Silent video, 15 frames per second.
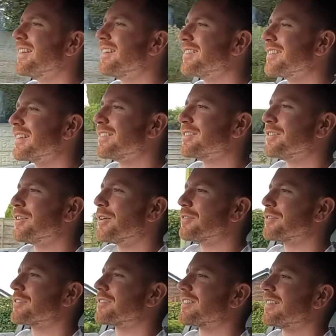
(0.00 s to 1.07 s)
This thing's
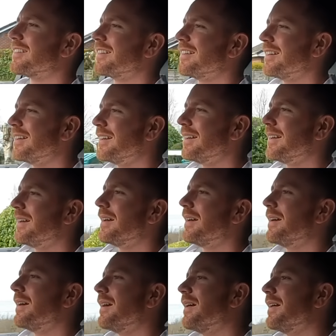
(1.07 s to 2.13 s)
nuts.
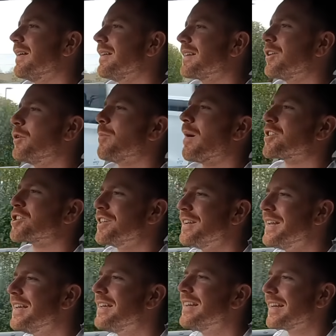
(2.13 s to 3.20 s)
Can you imagine
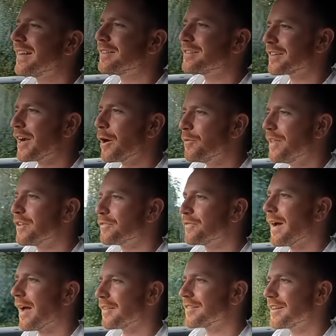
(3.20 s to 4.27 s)
needing to go this
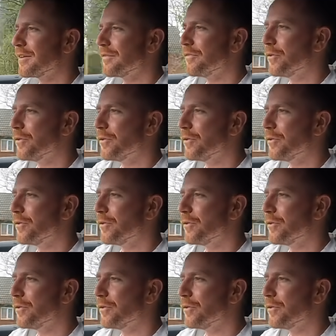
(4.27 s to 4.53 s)
fast in a